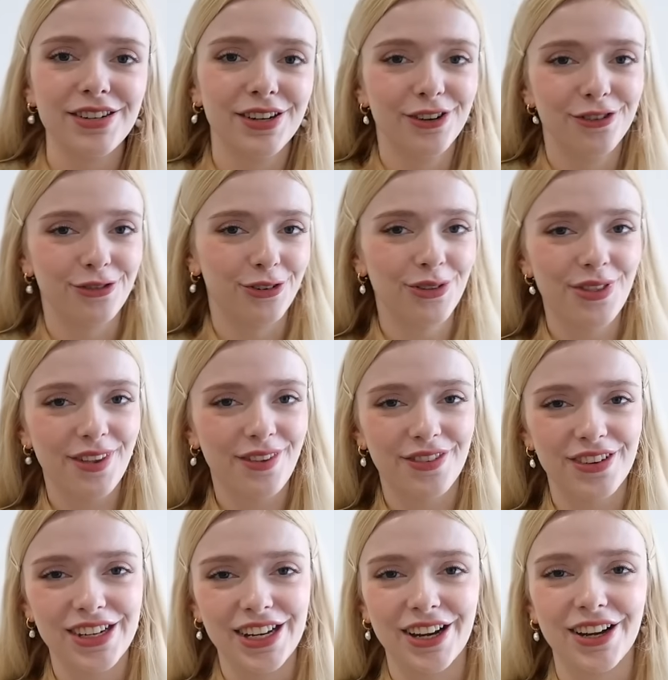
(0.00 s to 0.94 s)
for this
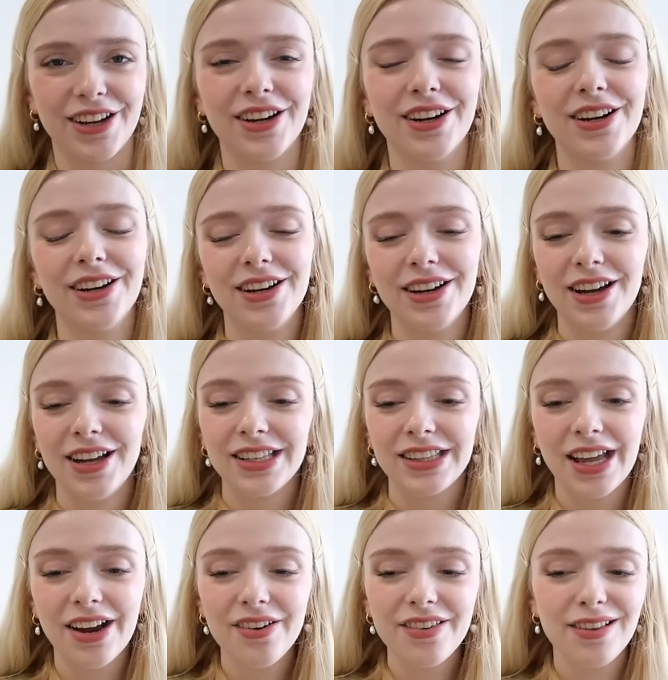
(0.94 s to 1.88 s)
video.
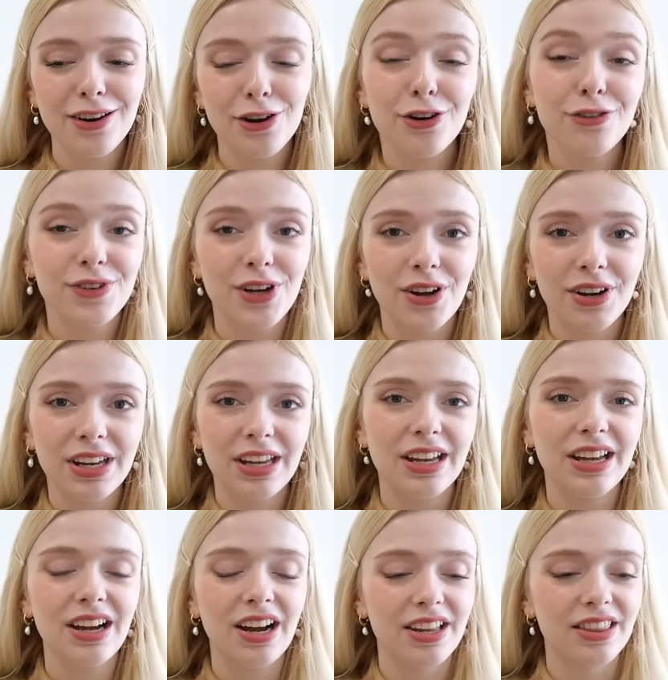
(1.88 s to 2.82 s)
There is a lot of yarn
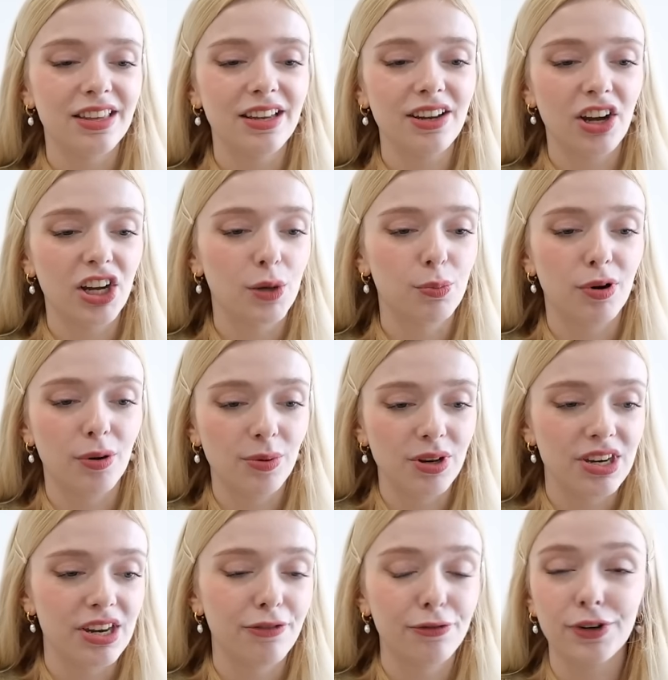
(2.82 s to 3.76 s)
here. I think I could
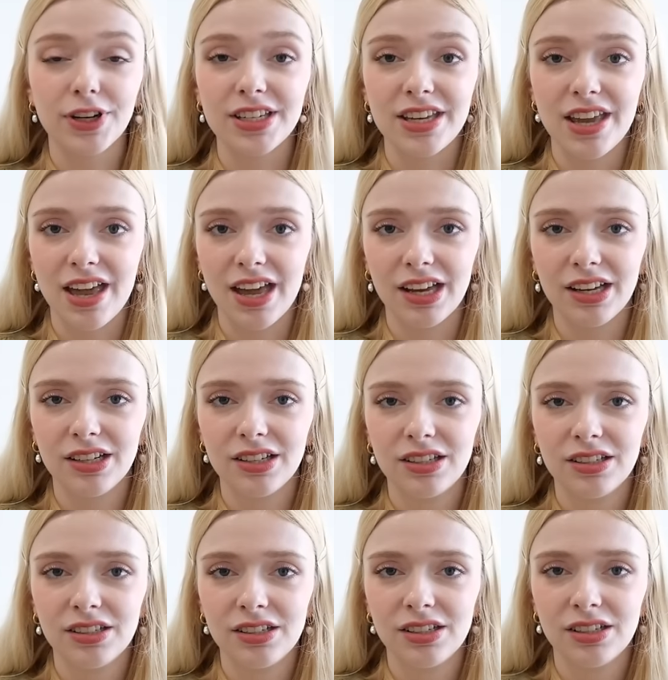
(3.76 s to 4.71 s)
probably knit for a year,
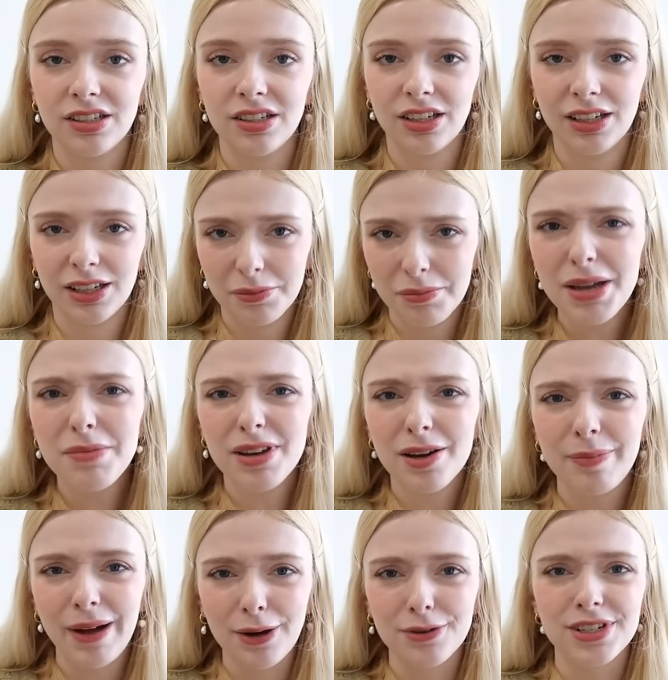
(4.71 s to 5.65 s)
maybe
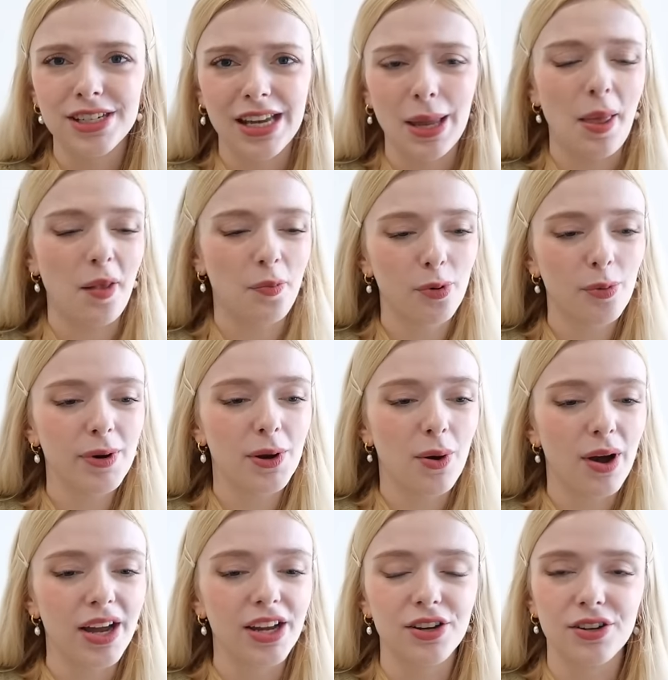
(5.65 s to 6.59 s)
about a year. That's probably
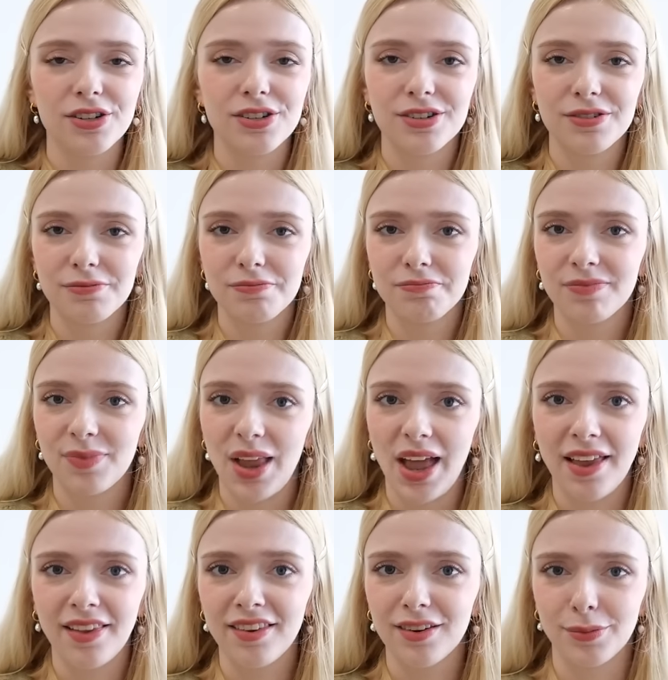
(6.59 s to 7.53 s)
quite a good
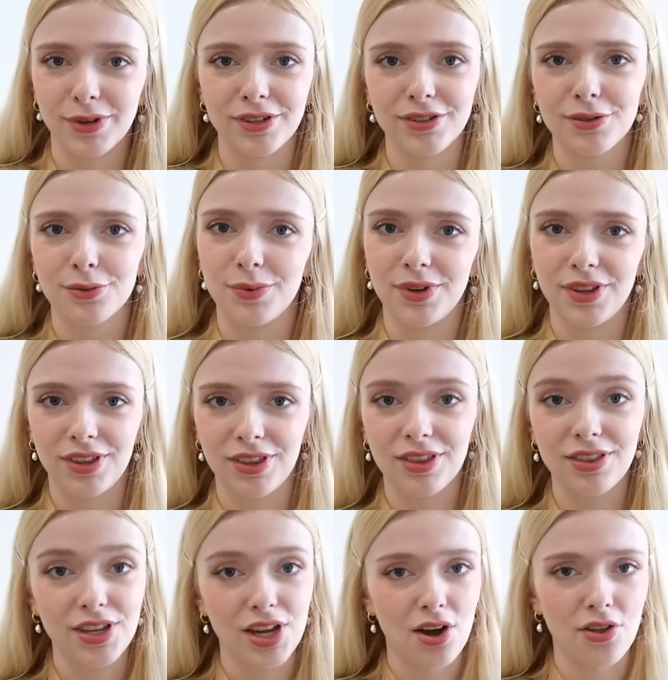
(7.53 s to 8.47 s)
estimate
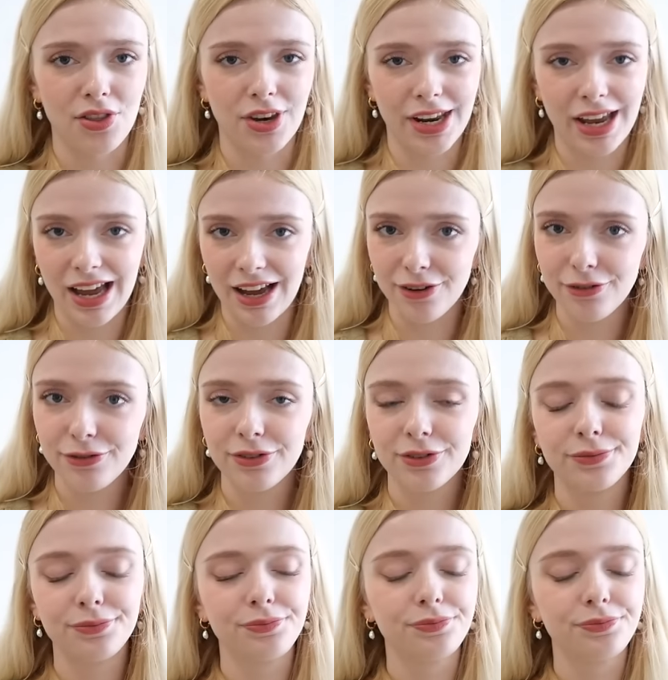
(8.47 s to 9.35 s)
with the yarn that I have.